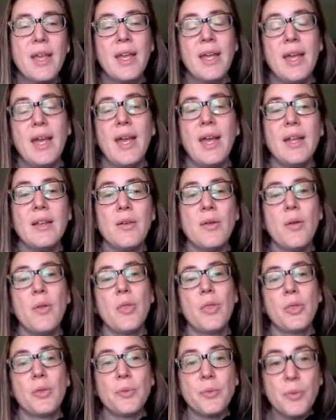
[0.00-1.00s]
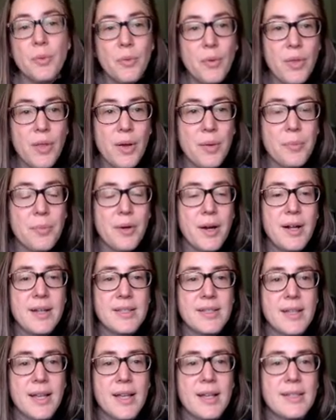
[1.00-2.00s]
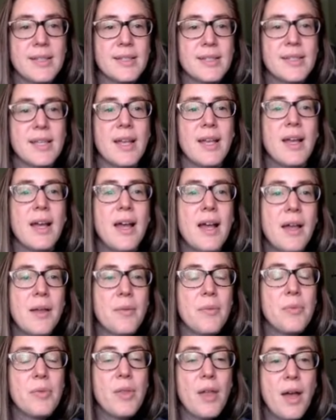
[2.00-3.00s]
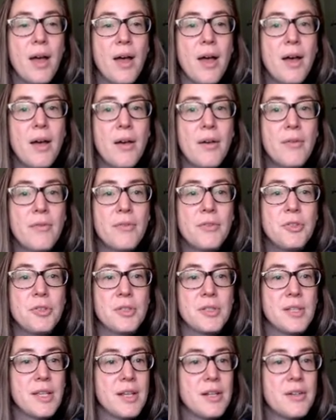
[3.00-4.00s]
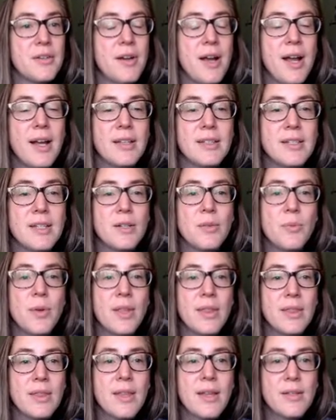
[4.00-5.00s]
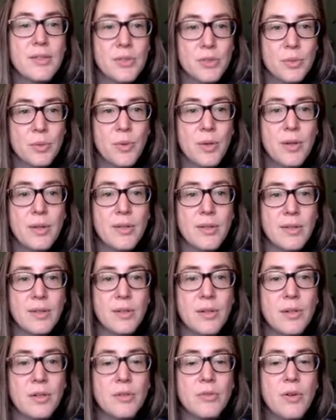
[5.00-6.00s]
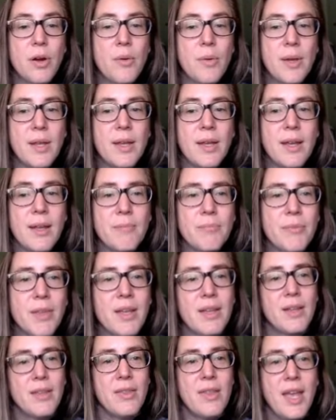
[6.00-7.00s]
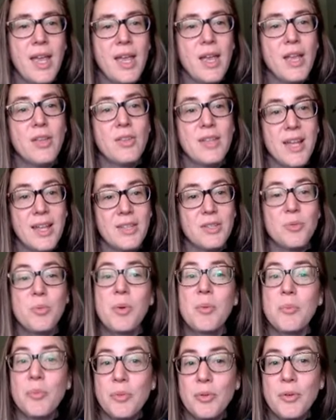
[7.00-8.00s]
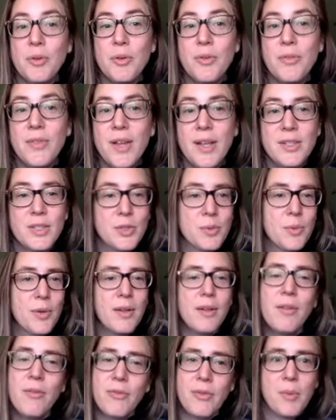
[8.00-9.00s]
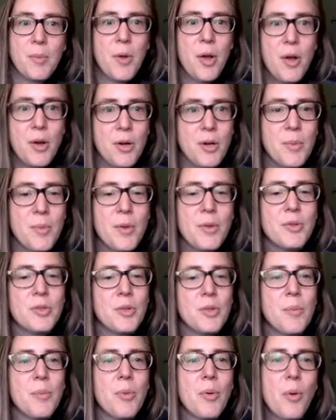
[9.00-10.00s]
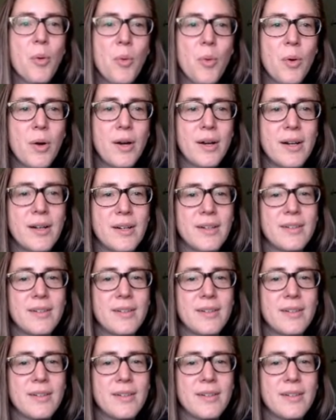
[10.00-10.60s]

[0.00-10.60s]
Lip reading: And through their process of just interacting with the soil that they're growing in, they tend to improve that soil from horrible to poor.